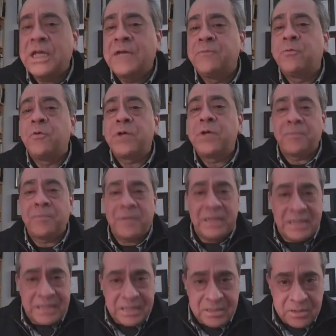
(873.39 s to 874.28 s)
it would have
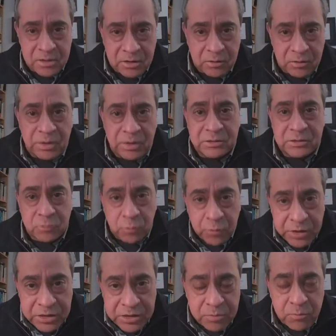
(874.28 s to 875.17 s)
been easier, right,
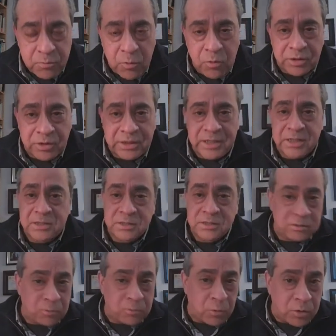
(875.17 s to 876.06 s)
to reach more kids.